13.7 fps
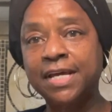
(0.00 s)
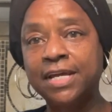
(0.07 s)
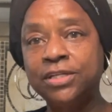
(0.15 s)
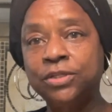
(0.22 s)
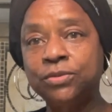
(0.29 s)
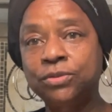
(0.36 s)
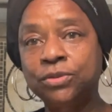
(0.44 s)

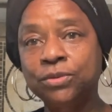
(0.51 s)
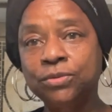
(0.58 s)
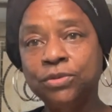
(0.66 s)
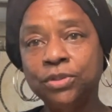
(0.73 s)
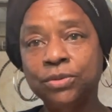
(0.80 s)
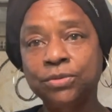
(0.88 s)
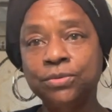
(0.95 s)
that you do
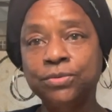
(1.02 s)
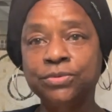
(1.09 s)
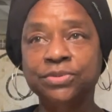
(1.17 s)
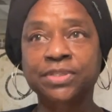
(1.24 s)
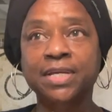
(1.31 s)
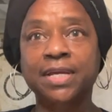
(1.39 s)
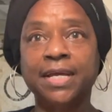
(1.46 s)
use
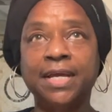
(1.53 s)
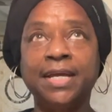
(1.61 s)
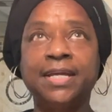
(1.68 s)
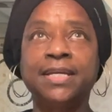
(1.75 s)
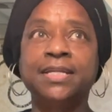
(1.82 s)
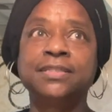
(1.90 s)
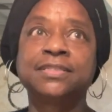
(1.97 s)

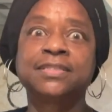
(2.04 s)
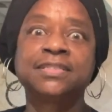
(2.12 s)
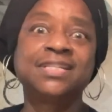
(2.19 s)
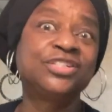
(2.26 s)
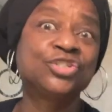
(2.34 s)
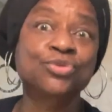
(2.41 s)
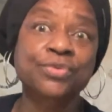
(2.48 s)
a
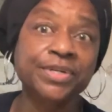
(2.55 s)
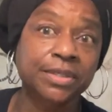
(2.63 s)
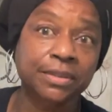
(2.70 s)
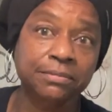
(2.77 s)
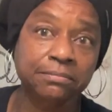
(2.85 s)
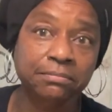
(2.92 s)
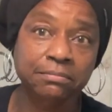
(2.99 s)
citric
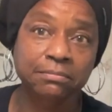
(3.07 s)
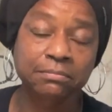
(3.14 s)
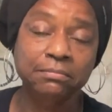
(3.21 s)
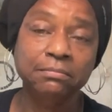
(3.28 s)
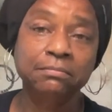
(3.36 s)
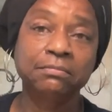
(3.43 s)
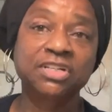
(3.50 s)

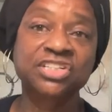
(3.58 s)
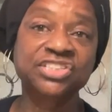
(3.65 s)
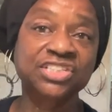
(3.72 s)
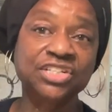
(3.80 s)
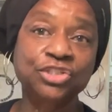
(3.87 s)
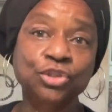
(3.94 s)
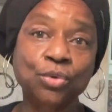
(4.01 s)

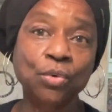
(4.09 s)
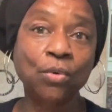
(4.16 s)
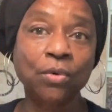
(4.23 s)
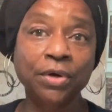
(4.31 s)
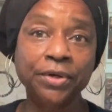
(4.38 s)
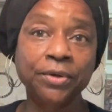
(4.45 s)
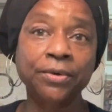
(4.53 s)
essential
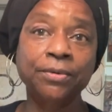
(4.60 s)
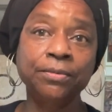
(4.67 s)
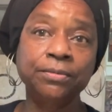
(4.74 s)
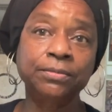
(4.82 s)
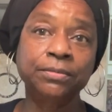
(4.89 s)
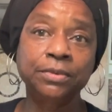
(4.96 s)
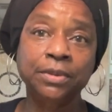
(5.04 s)
oil
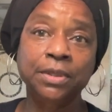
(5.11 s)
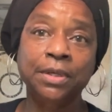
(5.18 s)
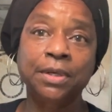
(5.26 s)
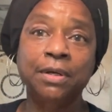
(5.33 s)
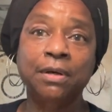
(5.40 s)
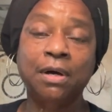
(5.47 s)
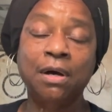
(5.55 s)

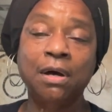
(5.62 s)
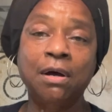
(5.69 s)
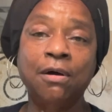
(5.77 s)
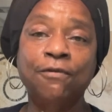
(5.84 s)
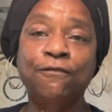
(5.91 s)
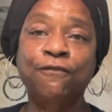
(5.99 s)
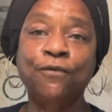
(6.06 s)

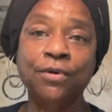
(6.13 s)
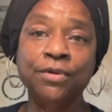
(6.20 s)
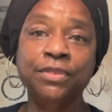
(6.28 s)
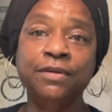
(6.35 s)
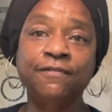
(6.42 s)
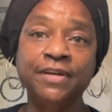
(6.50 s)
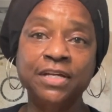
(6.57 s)
for
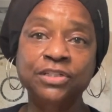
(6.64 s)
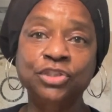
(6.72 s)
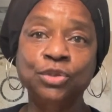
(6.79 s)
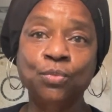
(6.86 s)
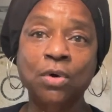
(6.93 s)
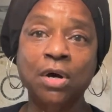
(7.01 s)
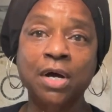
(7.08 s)
the veggie
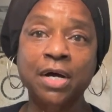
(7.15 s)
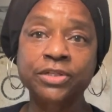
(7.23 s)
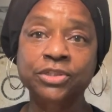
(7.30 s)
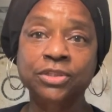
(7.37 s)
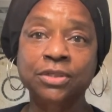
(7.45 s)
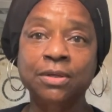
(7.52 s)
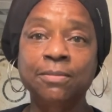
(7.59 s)
wash
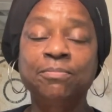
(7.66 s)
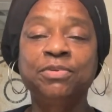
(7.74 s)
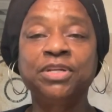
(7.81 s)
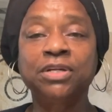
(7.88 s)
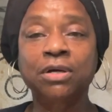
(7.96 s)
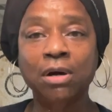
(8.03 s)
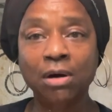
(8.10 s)

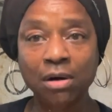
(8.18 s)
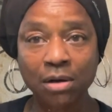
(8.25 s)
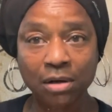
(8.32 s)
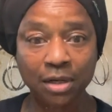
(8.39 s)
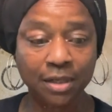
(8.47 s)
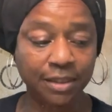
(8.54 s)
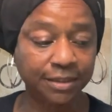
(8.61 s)

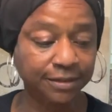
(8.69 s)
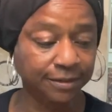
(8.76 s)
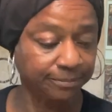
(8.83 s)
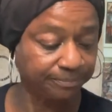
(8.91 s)
because